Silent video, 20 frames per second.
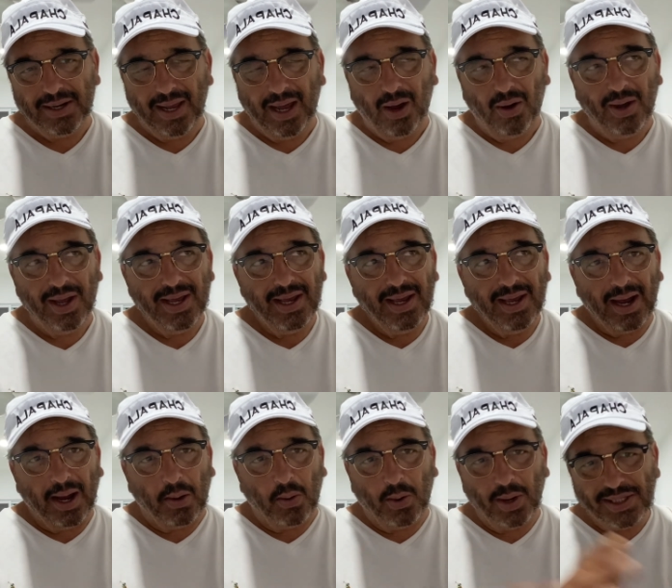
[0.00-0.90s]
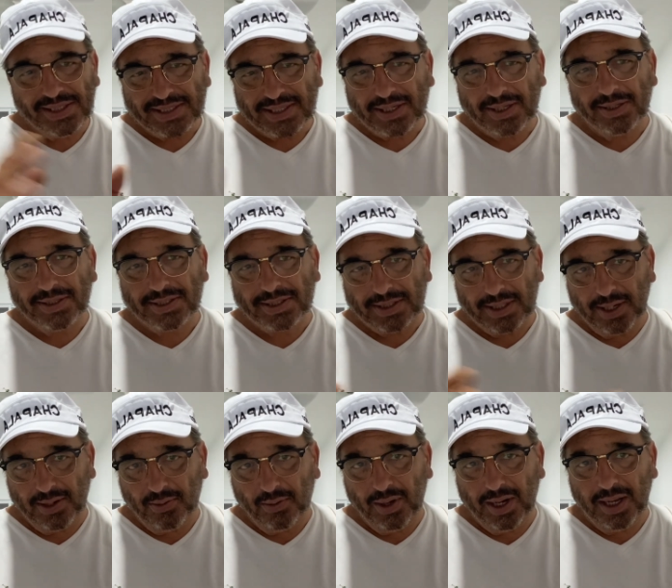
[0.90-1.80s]
Now, I was
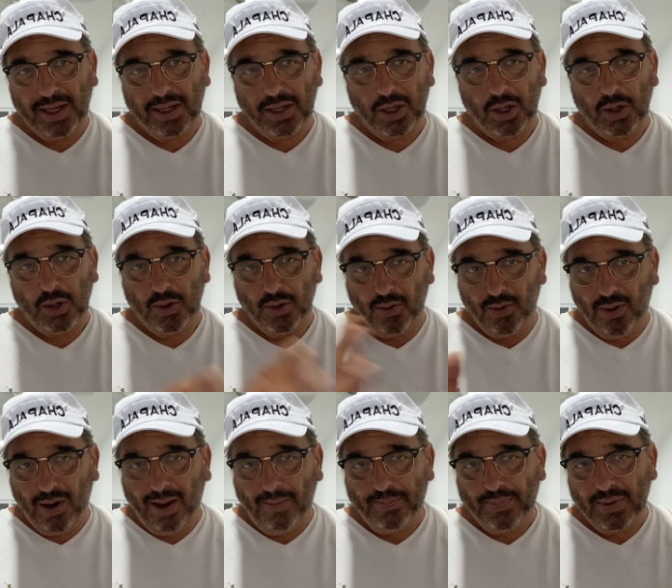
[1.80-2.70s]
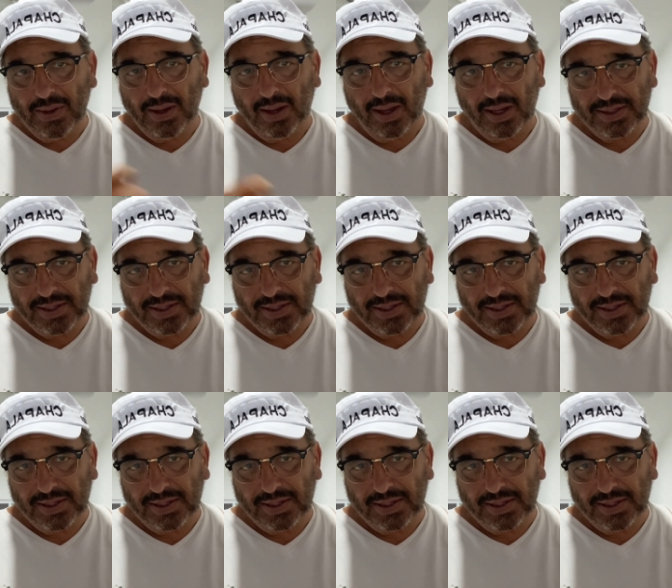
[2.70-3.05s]
considering Europe,